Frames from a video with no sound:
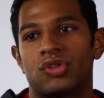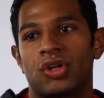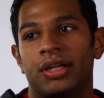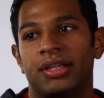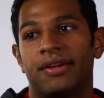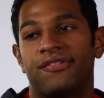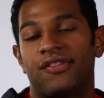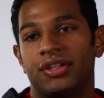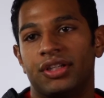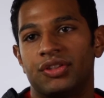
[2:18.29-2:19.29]
try and get
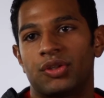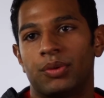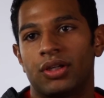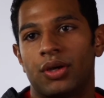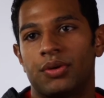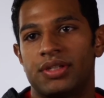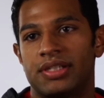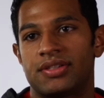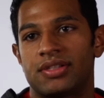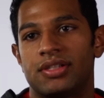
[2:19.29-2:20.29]
funding so we can go to
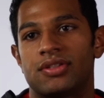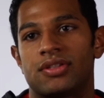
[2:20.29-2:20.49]
DC.